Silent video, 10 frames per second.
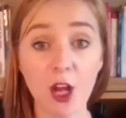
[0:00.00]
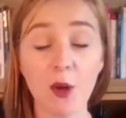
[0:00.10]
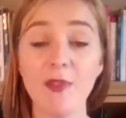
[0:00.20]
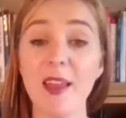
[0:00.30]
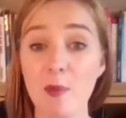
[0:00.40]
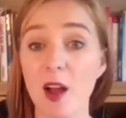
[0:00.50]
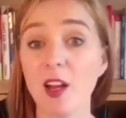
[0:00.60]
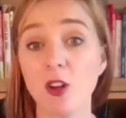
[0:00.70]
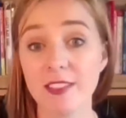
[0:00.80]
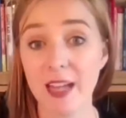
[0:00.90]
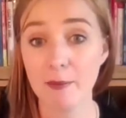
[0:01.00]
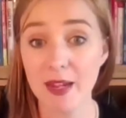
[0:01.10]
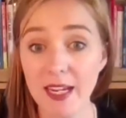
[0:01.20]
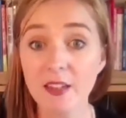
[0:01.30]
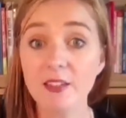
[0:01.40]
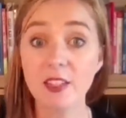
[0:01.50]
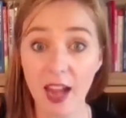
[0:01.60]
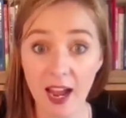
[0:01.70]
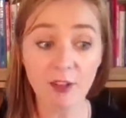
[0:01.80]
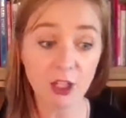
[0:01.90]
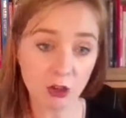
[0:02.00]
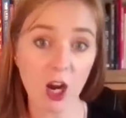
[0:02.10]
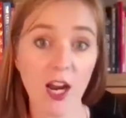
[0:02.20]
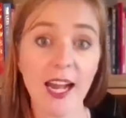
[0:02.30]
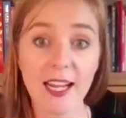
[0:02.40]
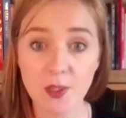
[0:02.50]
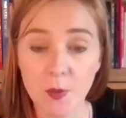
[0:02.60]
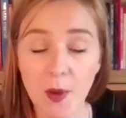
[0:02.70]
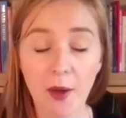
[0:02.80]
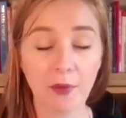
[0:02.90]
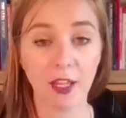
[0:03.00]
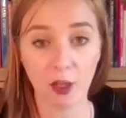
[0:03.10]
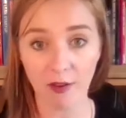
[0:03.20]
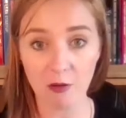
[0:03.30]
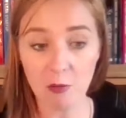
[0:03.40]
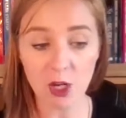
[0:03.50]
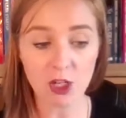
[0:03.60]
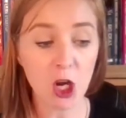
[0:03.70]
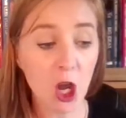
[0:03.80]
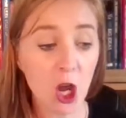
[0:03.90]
and they might contact me to have a trial as well. Thank you very much.